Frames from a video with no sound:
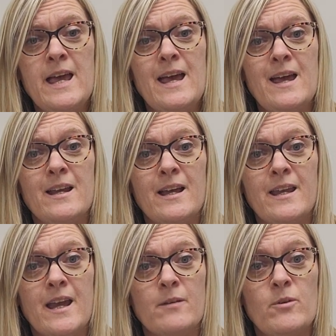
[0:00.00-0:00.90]
and
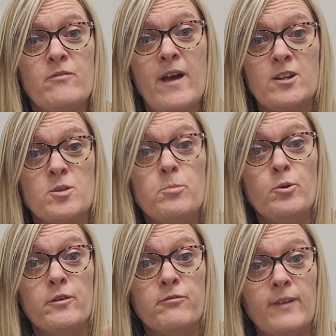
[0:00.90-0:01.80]
again, we've actually
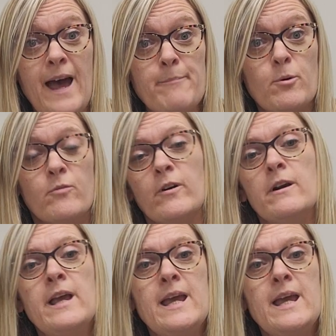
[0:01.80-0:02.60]
pulled the flap over,